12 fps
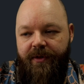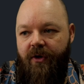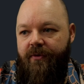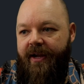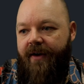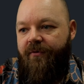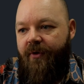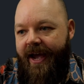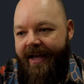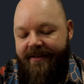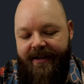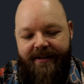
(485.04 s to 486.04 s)
we don't have
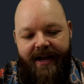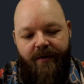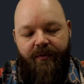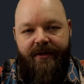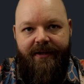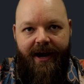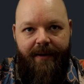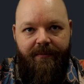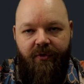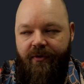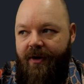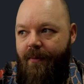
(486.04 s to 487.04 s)
to add that every time
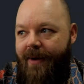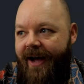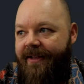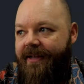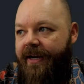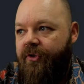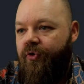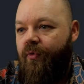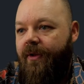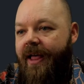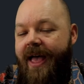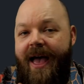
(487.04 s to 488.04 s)
to the command line
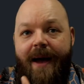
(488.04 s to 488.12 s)
tool.